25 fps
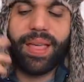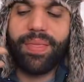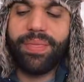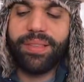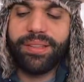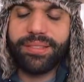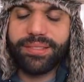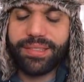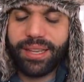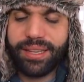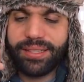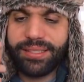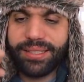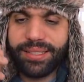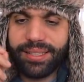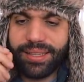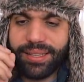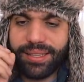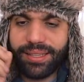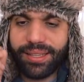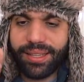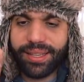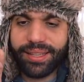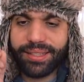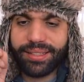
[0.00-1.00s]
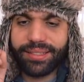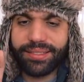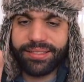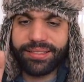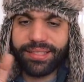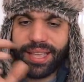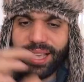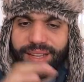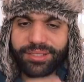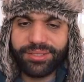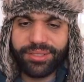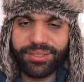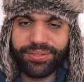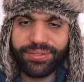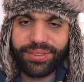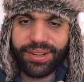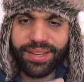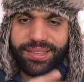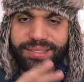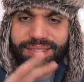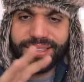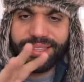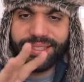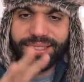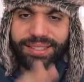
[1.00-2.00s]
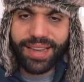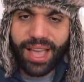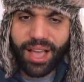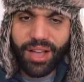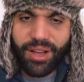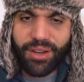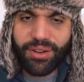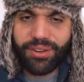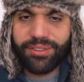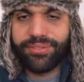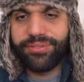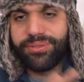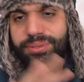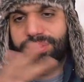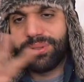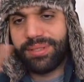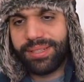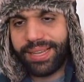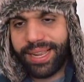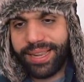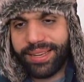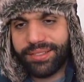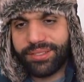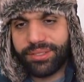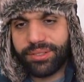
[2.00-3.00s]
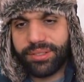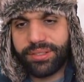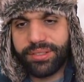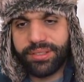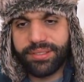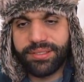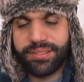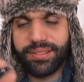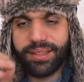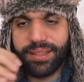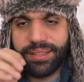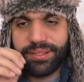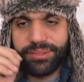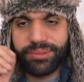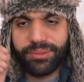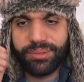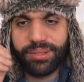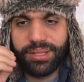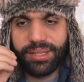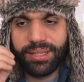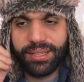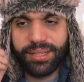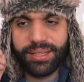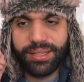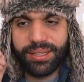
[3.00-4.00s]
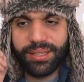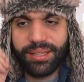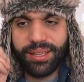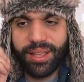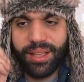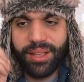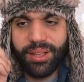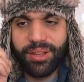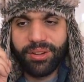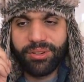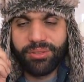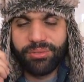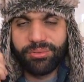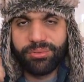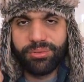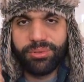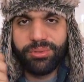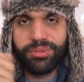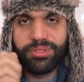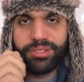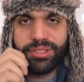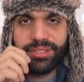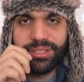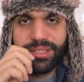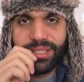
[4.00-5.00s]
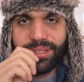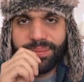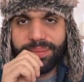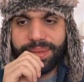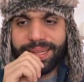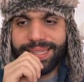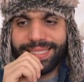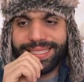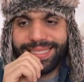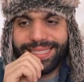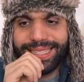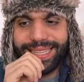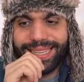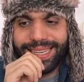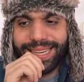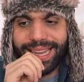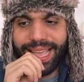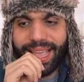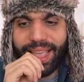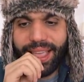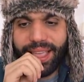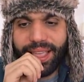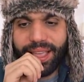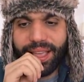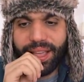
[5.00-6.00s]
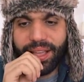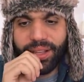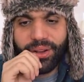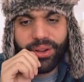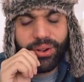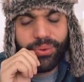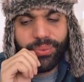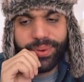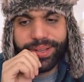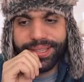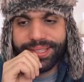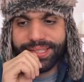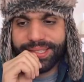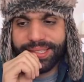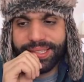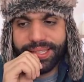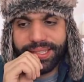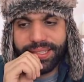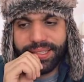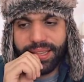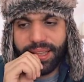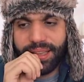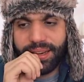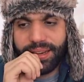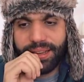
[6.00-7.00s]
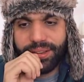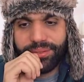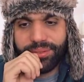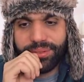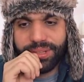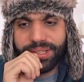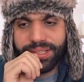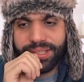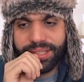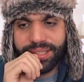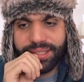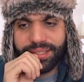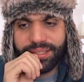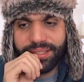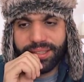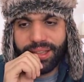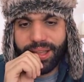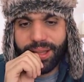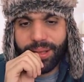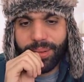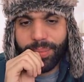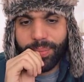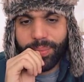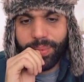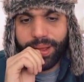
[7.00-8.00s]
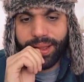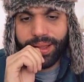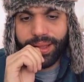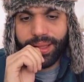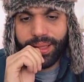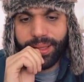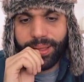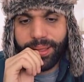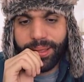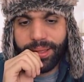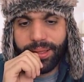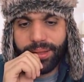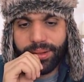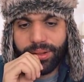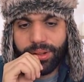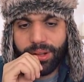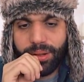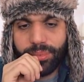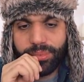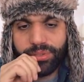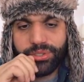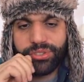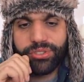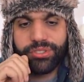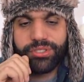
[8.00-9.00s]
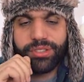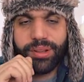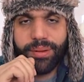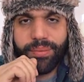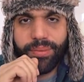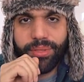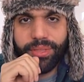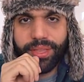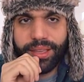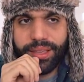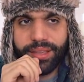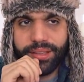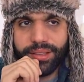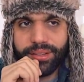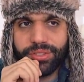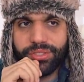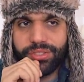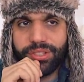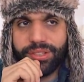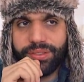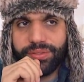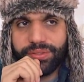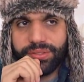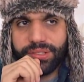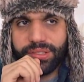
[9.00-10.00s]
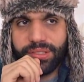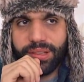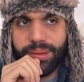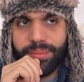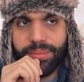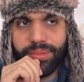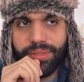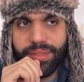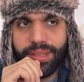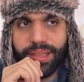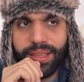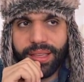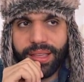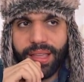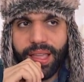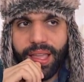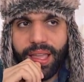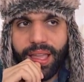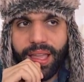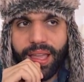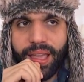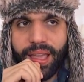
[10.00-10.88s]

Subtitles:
And this idea, like sacrificing now for later, is like really rooted in my DNA. I always did that. Every single time I accomplished something, achieved something,